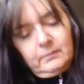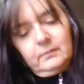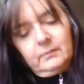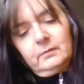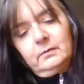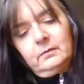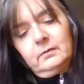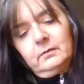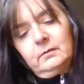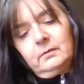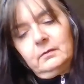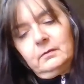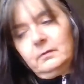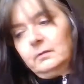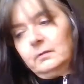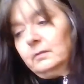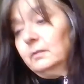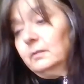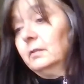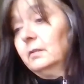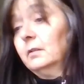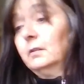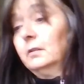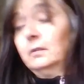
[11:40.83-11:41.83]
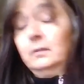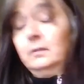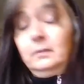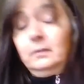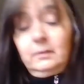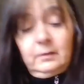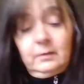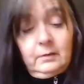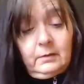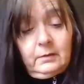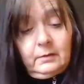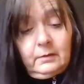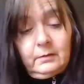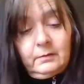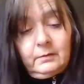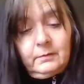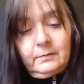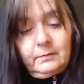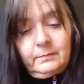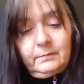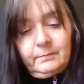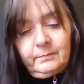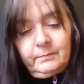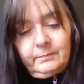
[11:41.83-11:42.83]

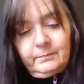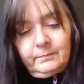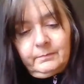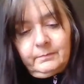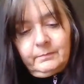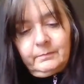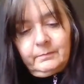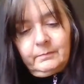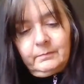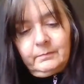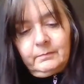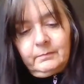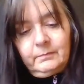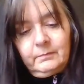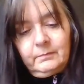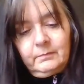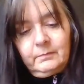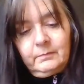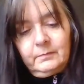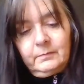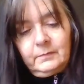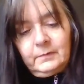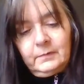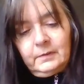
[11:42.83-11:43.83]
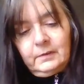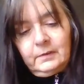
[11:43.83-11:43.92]
Nothing is said.